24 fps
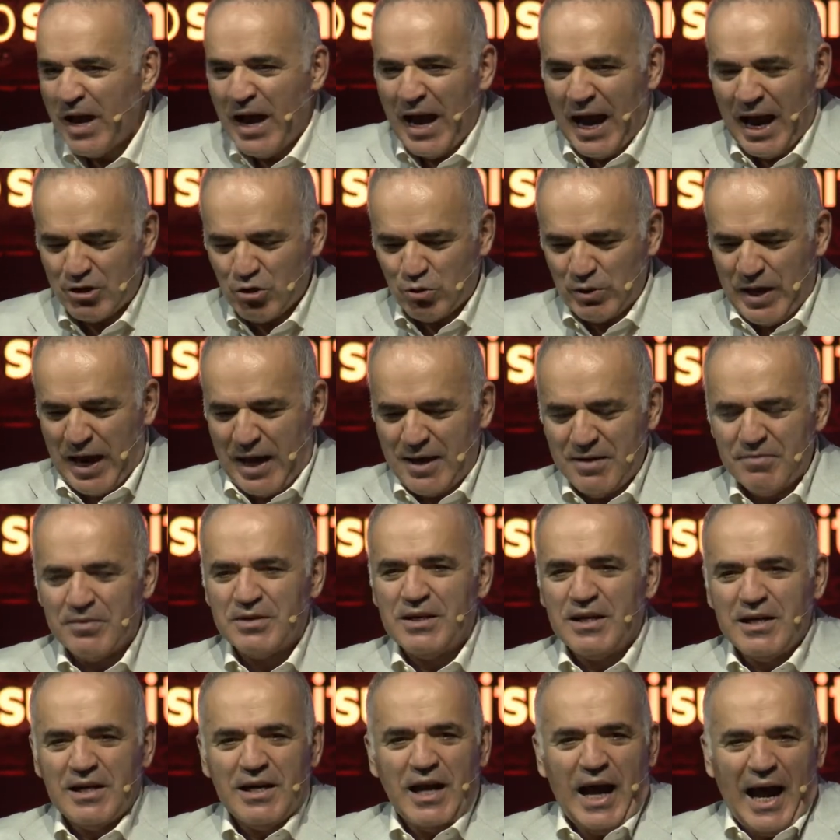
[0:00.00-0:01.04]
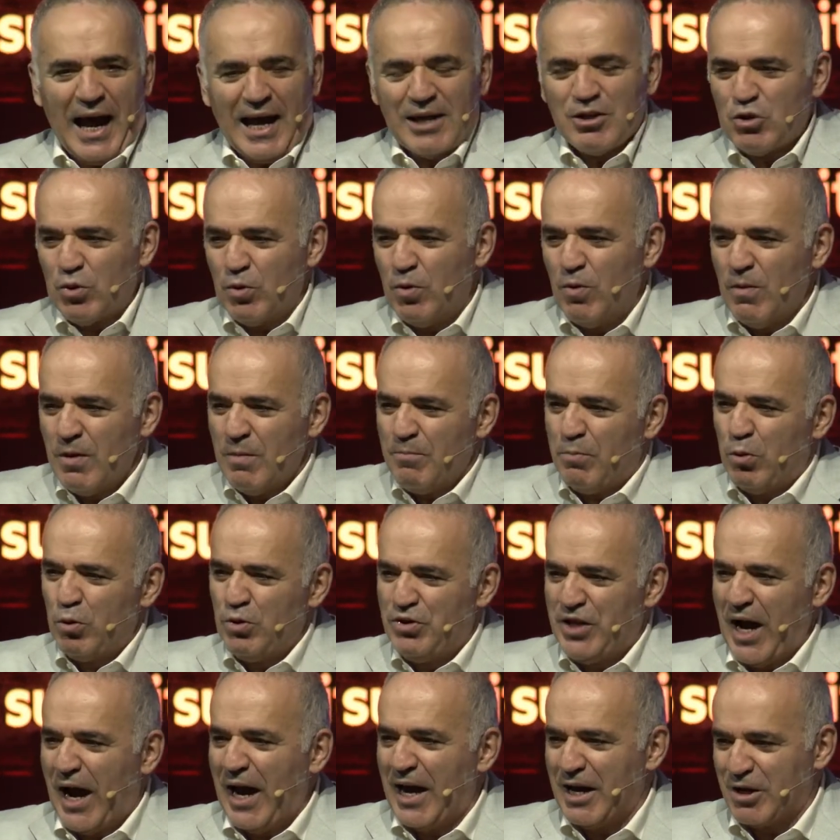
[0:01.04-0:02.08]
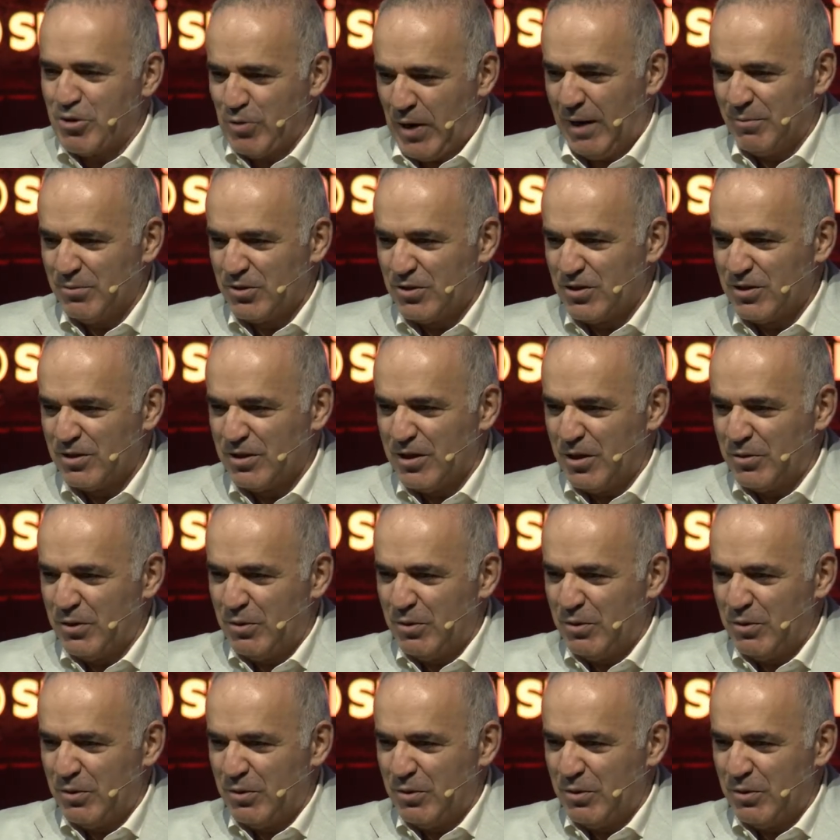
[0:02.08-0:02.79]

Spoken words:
Actually, I even had to put diagrams. You know,